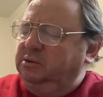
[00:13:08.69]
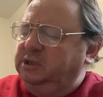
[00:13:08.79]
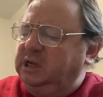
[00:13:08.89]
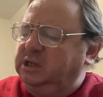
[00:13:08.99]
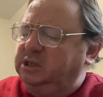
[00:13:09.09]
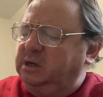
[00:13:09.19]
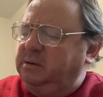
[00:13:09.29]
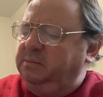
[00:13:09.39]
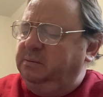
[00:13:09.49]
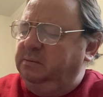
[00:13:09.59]

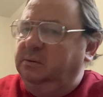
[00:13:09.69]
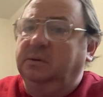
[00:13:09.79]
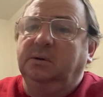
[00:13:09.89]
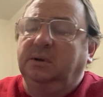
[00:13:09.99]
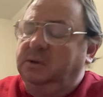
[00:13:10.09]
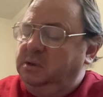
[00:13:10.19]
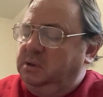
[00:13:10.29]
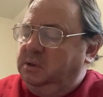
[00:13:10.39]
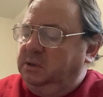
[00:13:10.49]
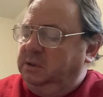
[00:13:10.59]
SketchUp.
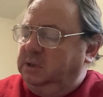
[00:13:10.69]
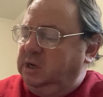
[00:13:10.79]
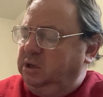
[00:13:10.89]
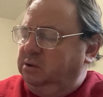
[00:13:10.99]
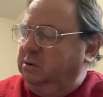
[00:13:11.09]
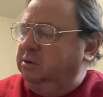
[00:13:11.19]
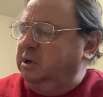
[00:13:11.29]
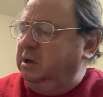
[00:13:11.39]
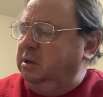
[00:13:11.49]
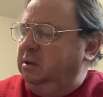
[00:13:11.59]
They need to
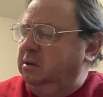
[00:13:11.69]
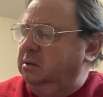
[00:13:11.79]
drill.